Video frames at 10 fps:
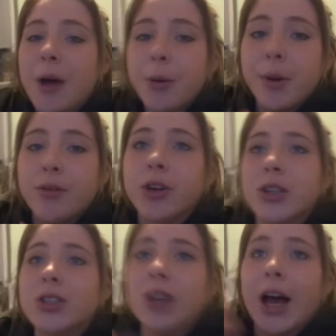Bear with my
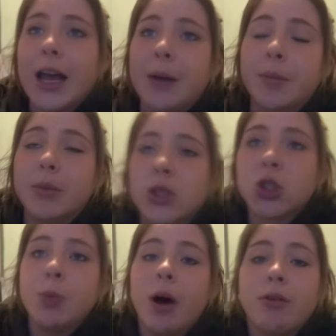voice, I am
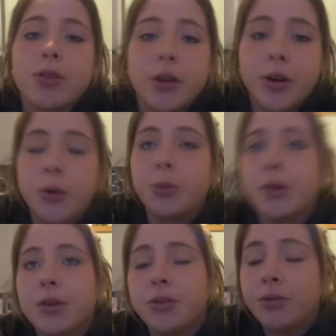smothering
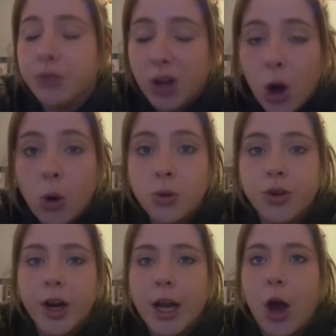with a
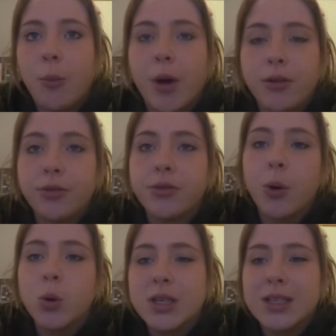cold right now. My
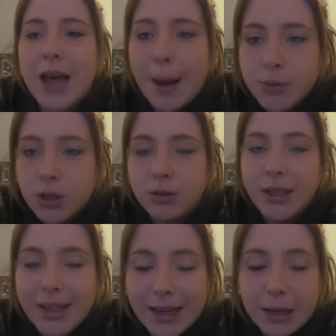throat is
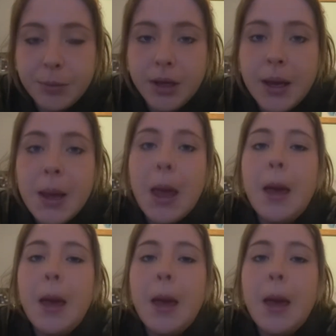absolutely killing me.